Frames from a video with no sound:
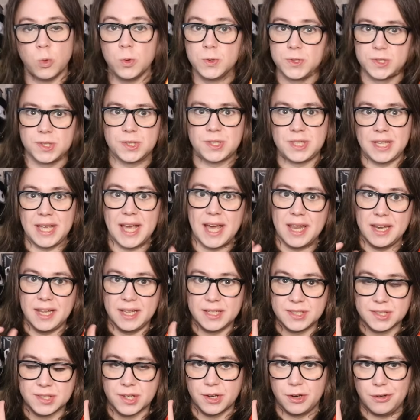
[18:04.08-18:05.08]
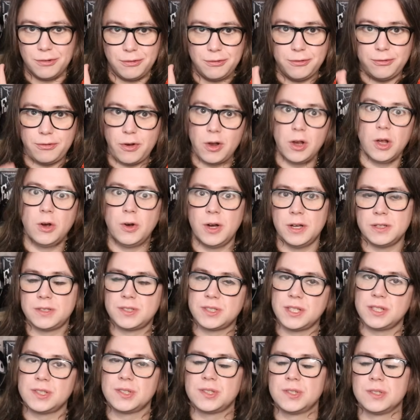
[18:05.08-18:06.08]
Wu Zetian is gonna follow her
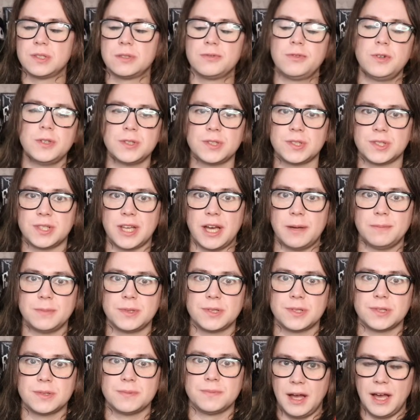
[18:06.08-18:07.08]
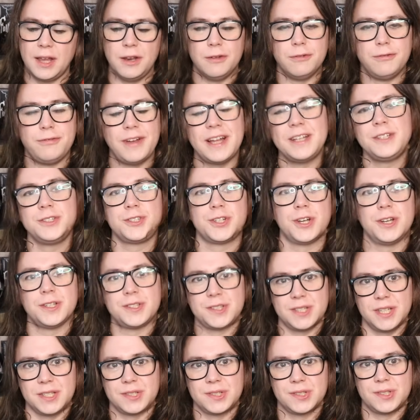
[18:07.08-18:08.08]
sister's footsteps and avenge her
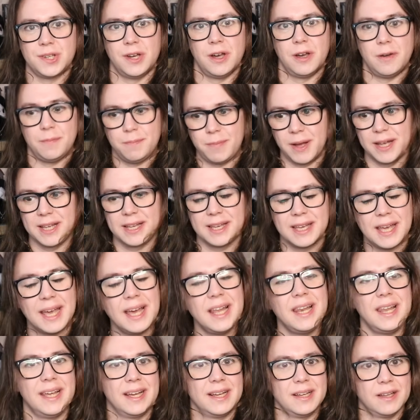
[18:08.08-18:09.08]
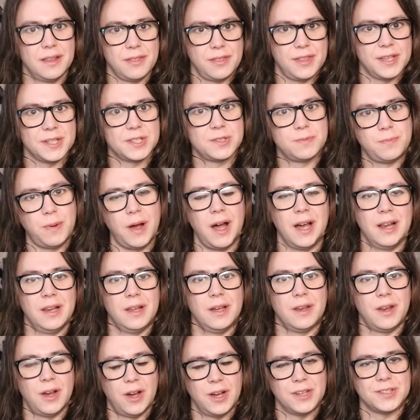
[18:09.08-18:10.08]
sister by killing this
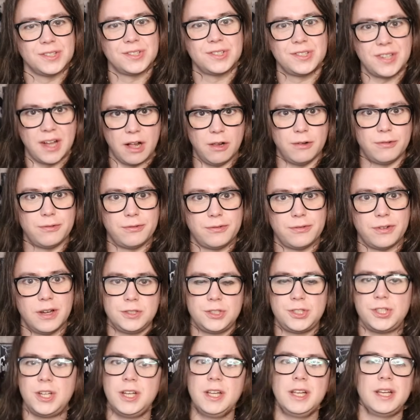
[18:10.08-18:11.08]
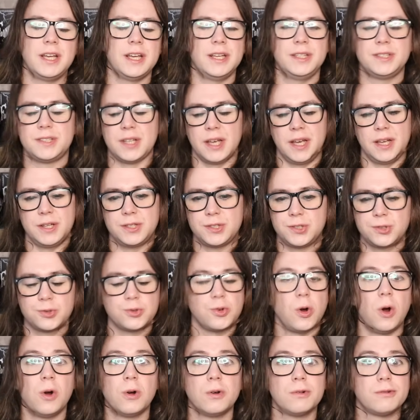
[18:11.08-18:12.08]
pilot herself. She is a
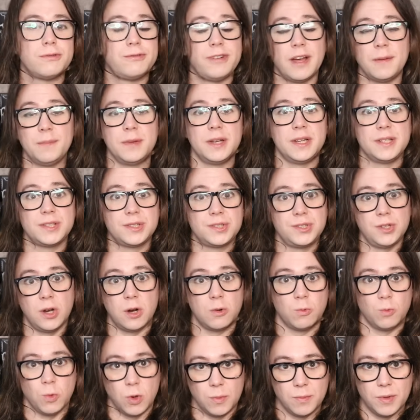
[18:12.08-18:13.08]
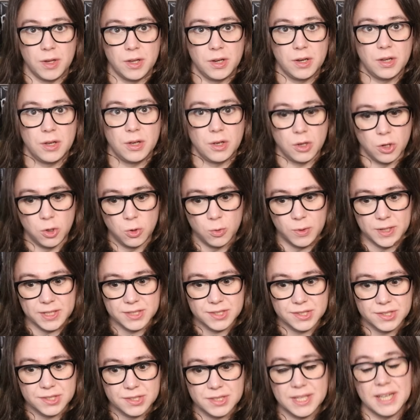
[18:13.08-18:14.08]
strong feminist young woman who
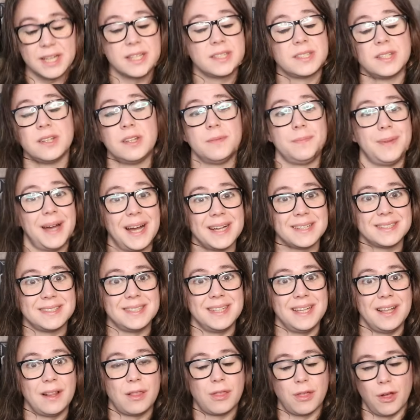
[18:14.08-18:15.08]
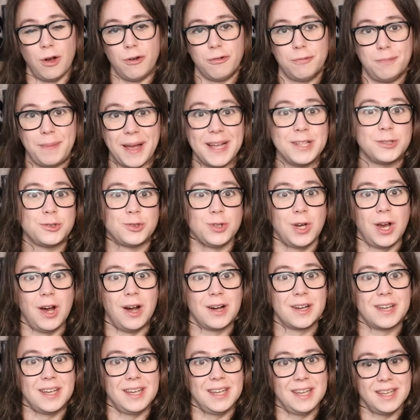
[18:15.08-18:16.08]
is sick to the back teeth of
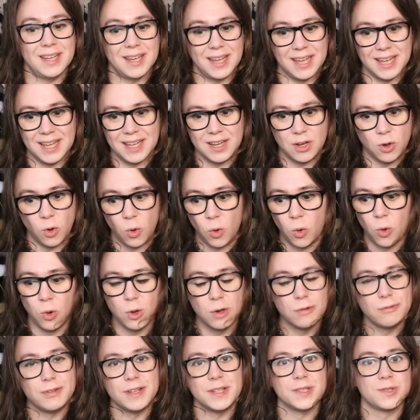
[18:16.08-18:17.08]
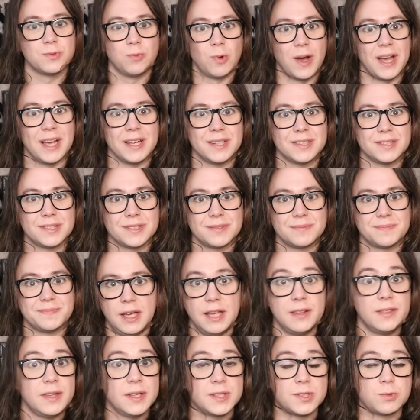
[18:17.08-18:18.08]
patriarchy in all of its ways.
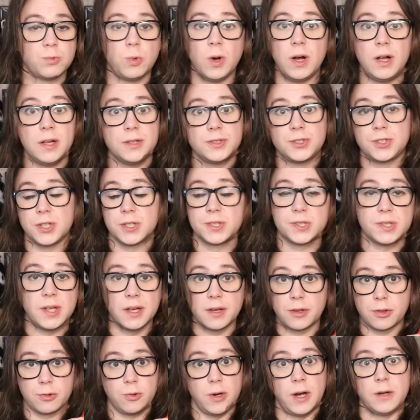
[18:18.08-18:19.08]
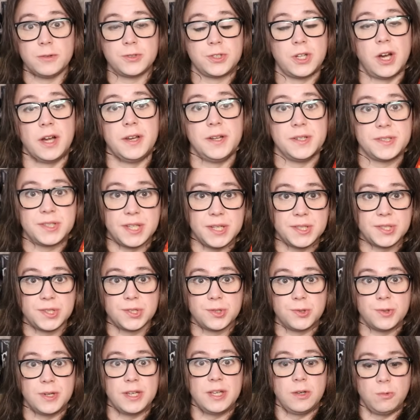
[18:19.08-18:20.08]
In this world, just like throughout China's
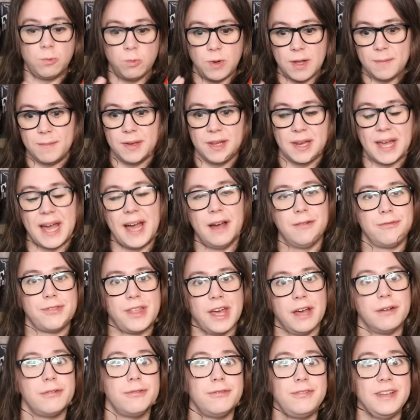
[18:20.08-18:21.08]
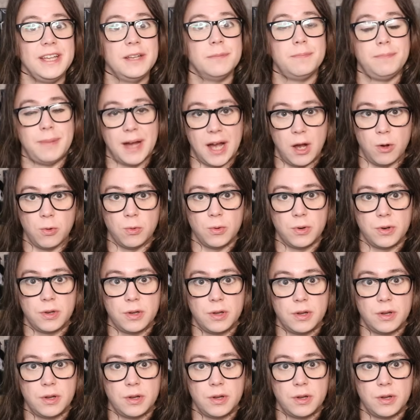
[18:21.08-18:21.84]
history, women have their feet bound.